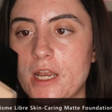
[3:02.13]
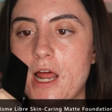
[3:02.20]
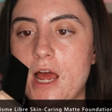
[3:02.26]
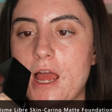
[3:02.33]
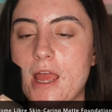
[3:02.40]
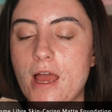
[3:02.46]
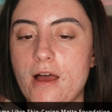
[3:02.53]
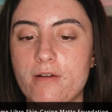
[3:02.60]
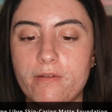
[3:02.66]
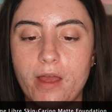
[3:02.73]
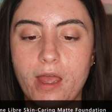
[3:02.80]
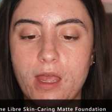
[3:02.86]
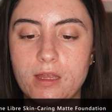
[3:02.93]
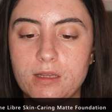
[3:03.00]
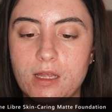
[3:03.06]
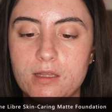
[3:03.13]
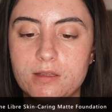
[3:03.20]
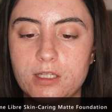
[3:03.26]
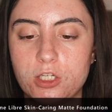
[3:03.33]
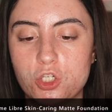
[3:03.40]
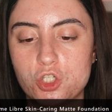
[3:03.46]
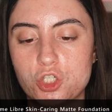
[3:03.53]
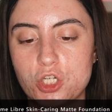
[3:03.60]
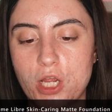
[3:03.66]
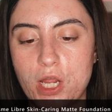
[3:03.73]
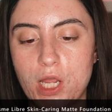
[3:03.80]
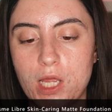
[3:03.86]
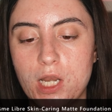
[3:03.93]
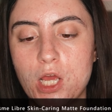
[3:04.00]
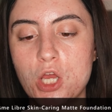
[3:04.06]
I have it in the
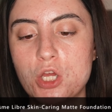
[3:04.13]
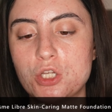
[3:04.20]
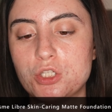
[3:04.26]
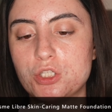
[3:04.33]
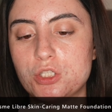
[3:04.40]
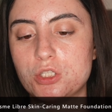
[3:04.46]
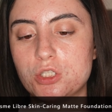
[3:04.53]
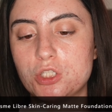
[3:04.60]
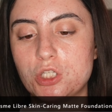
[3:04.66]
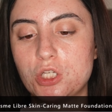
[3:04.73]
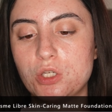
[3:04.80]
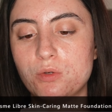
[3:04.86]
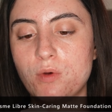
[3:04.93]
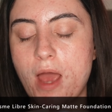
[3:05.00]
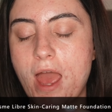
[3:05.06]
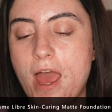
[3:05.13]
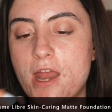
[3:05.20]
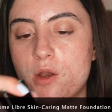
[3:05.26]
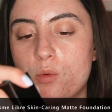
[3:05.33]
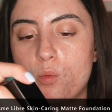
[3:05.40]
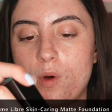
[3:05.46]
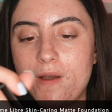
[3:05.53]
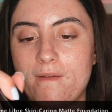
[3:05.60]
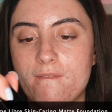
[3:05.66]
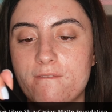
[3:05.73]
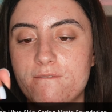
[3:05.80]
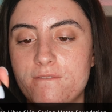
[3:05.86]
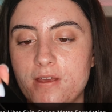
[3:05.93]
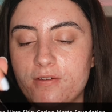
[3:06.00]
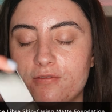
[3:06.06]
shade
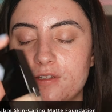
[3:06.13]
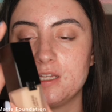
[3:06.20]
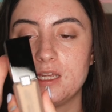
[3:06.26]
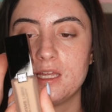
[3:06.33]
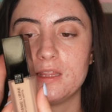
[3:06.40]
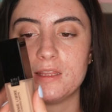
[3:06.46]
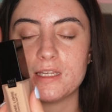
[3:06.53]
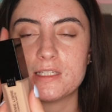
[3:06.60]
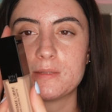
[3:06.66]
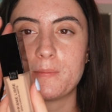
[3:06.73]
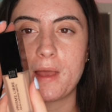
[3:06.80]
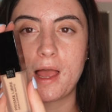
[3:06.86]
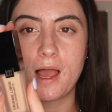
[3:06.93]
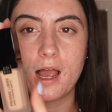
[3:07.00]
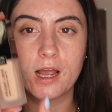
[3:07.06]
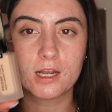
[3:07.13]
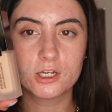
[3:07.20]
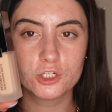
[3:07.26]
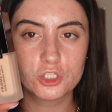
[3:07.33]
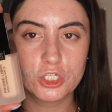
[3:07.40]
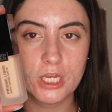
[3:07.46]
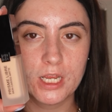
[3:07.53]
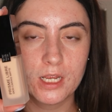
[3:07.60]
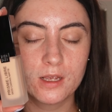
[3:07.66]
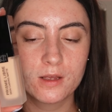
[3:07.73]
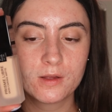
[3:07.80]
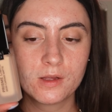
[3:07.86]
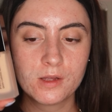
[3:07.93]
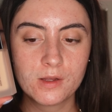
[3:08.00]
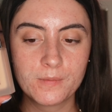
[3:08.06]
2N150. This packaging
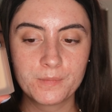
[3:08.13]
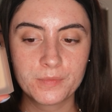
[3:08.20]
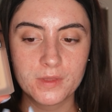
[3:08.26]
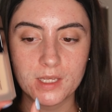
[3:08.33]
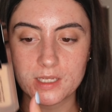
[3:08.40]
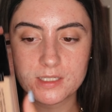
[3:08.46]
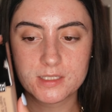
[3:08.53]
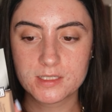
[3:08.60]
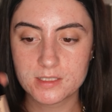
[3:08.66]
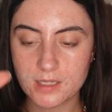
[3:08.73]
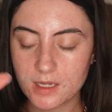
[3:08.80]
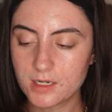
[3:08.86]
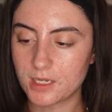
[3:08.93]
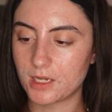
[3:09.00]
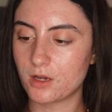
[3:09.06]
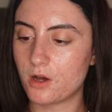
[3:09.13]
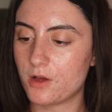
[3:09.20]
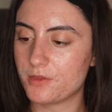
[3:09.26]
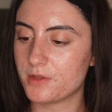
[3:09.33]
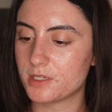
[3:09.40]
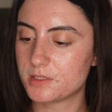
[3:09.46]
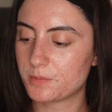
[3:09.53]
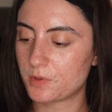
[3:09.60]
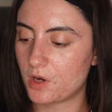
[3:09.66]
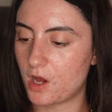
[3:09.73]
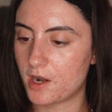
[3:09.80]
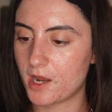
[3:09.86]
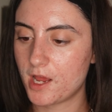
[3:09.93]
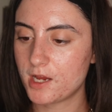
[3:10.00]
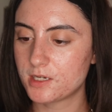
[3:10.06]
is stunning on this
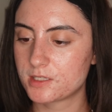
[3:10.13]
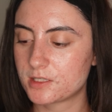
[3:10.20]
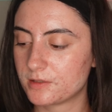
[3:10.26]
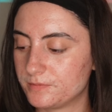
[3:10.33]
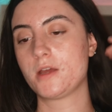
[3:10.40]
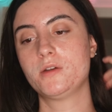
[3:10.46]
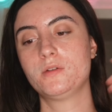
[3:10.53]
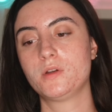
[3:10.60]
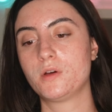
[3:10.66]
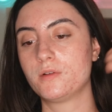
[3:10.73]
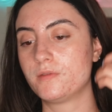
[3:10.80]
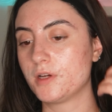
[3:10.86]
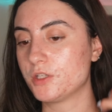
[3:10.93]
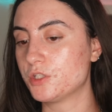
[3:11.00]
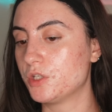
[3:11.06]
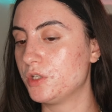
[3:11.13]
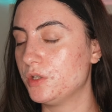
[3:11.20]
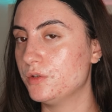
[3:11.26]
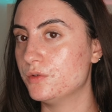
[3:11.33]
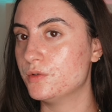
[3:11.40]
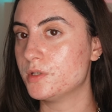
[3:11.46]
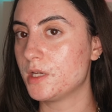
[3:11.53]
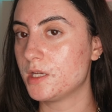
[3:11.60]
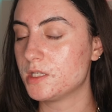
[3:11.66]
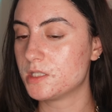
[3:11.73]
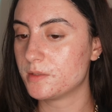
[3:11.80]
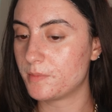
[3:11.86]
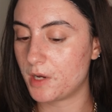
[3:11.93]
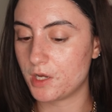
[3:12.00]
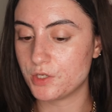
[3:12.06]
product. I don't know if I should use a
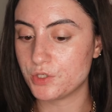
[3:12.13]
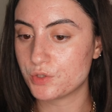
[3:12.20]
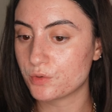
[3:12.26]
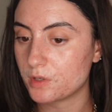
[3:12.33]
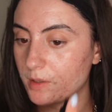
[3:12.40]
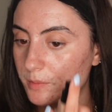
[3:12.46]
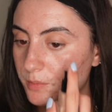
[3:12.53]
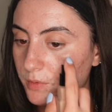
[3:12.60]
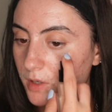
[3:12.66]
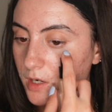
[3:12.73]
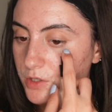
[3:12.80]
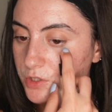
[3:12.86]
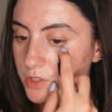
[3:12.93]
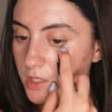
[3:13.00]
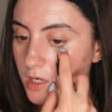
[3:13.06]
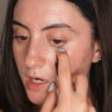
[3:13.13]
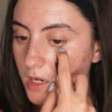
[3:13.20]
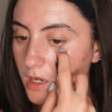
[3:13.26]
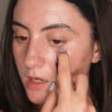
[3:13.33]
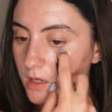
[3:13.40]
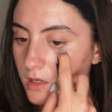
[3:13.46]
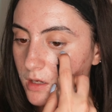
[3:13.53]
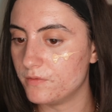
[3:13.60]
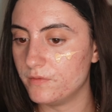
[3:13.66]
sponge or a brush today.